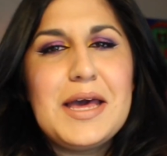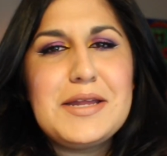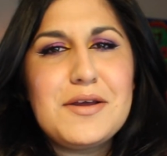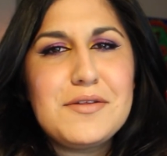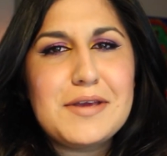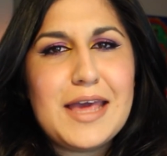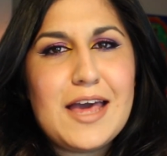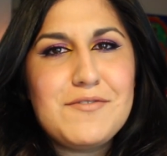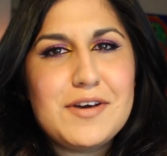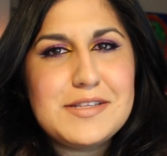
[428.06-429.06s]
Another
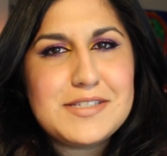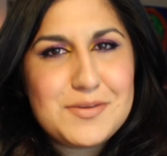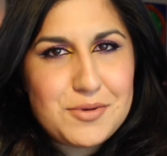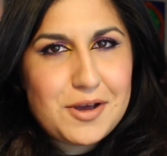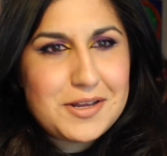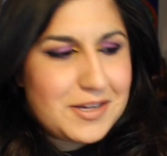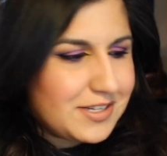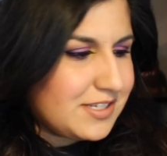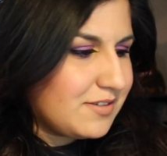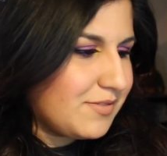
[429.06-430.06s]
Kat Von D
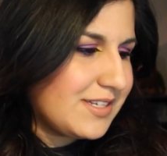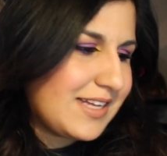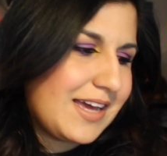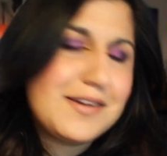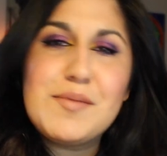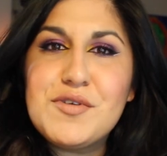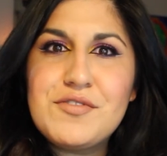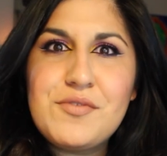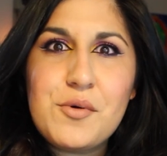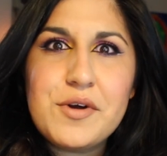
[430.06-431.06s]
product. What is that? Number
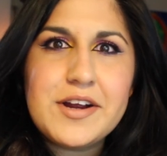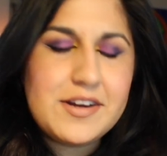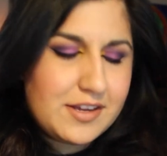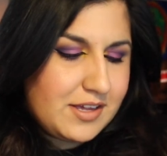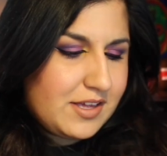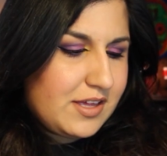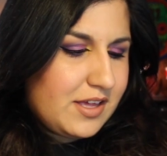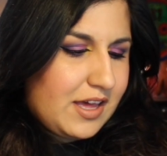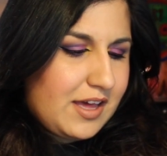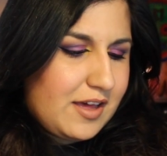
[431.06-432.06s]
4.
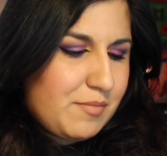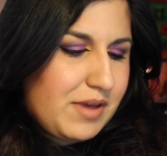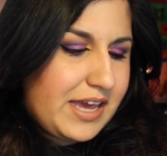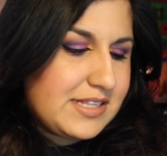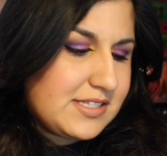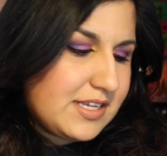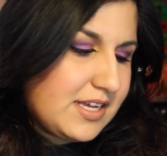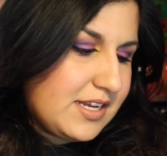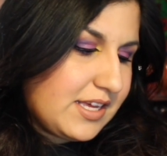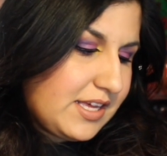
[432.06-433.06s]
I
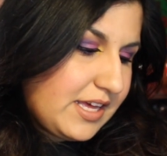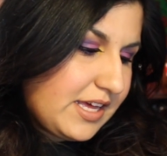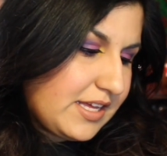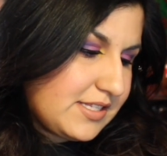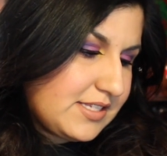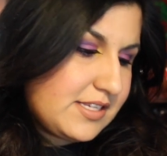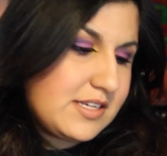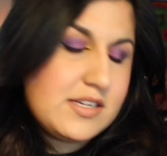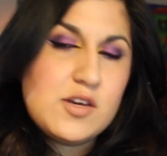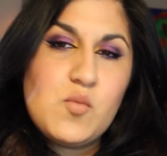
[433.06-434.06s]
did get
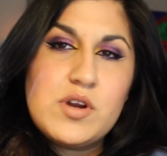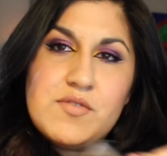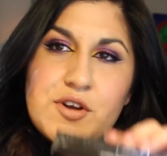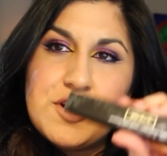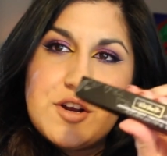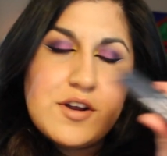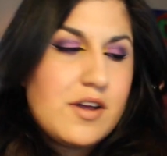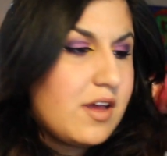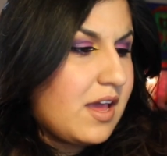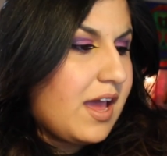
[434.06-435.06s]
one of
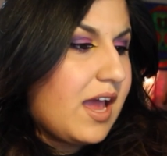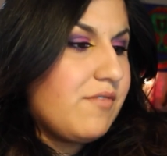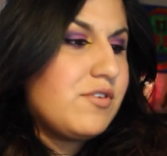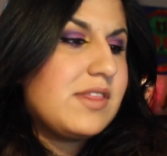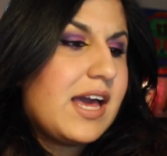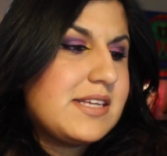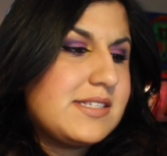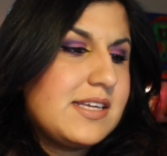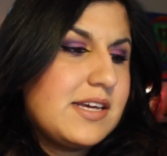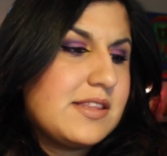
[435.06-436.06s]
her
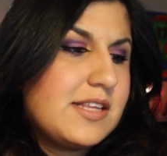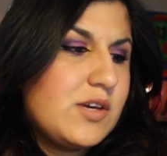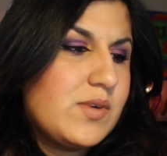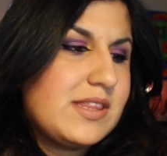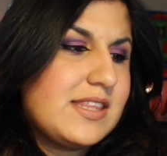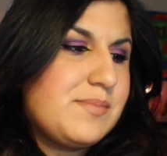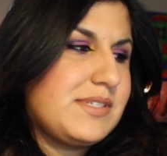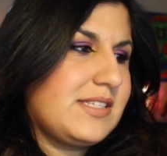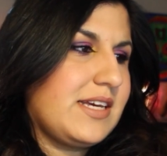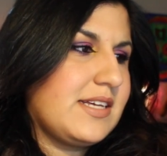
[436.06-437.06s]
everlasting liquid
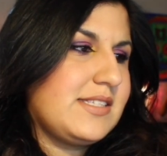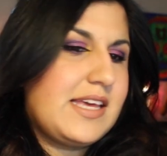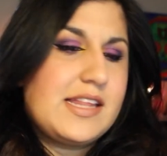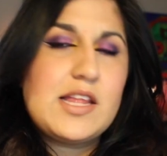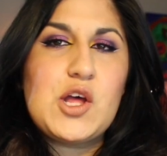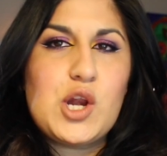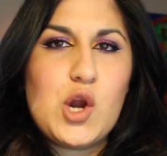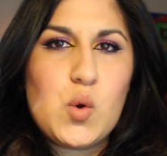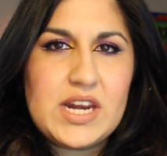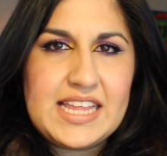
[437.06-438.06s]
lipsticks in
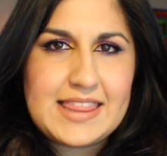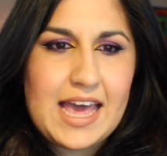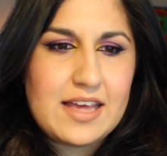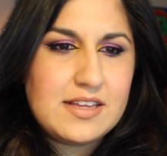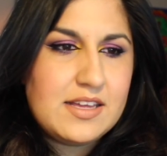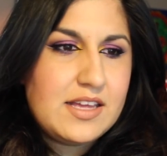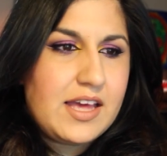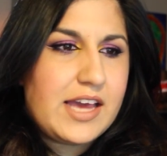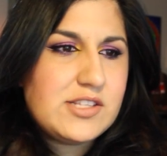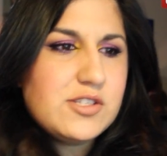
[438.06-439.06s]
Lolita.
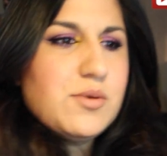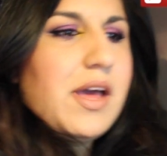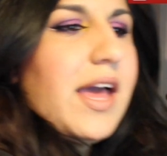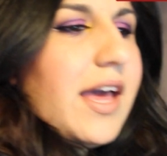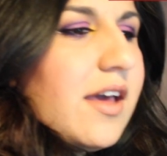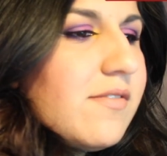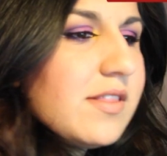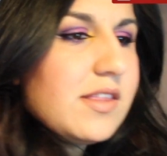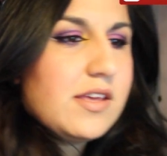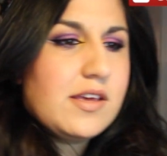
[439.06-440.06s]
I do
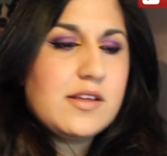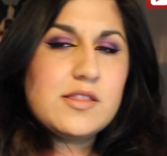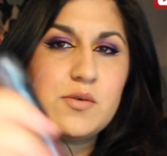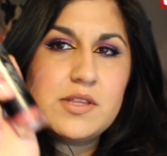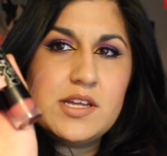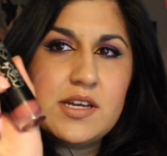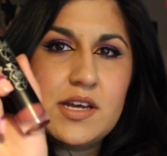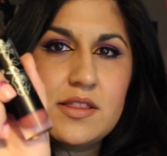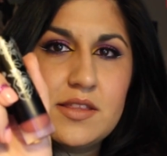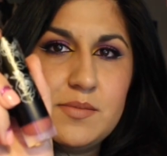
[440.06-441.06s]
have the
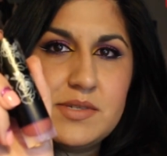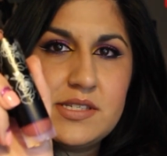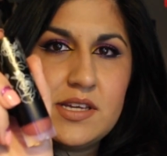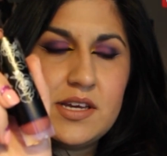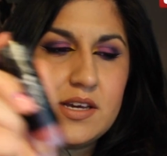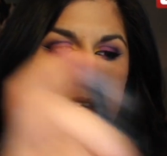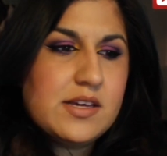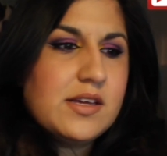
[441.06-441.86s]
Lolita lipstick.